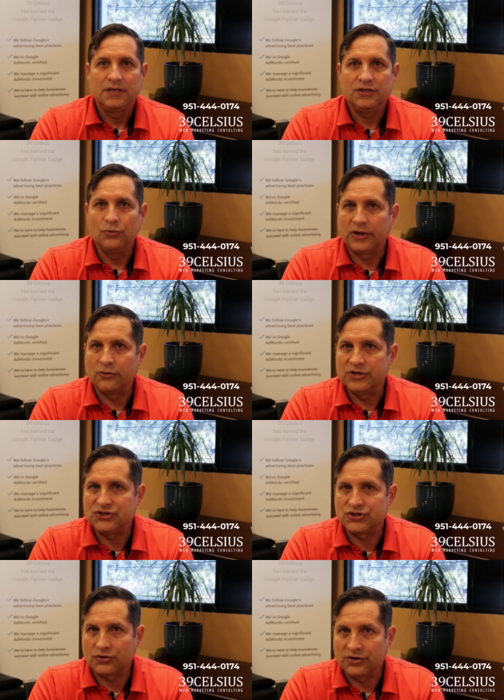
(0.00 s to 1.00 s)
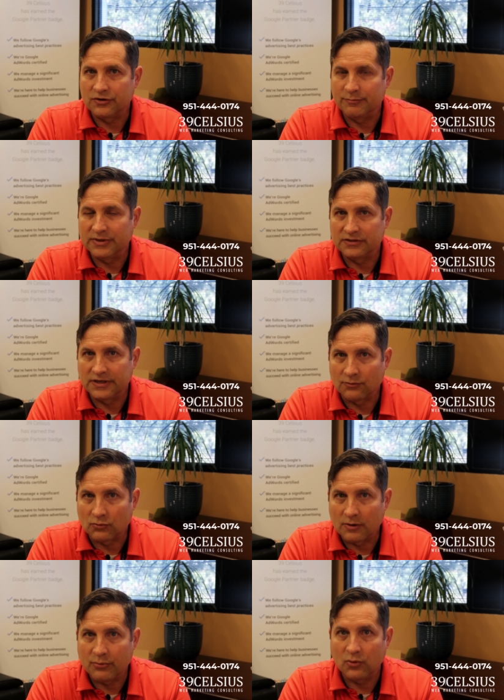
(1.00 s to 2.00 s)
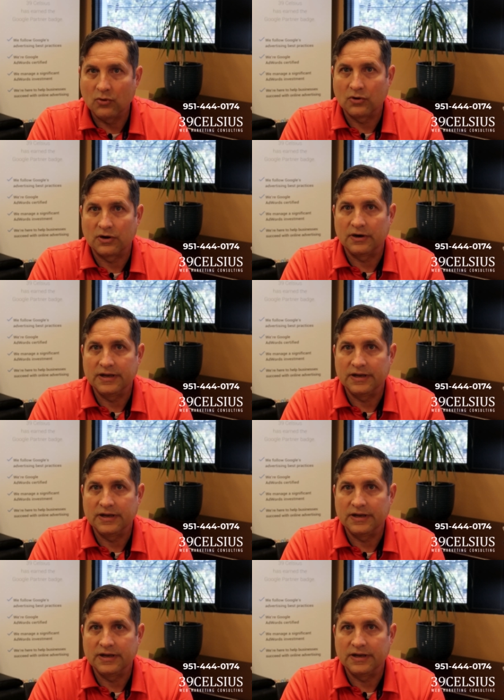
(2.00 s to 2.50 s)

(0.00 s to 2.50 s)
You want to ensure you're building rapport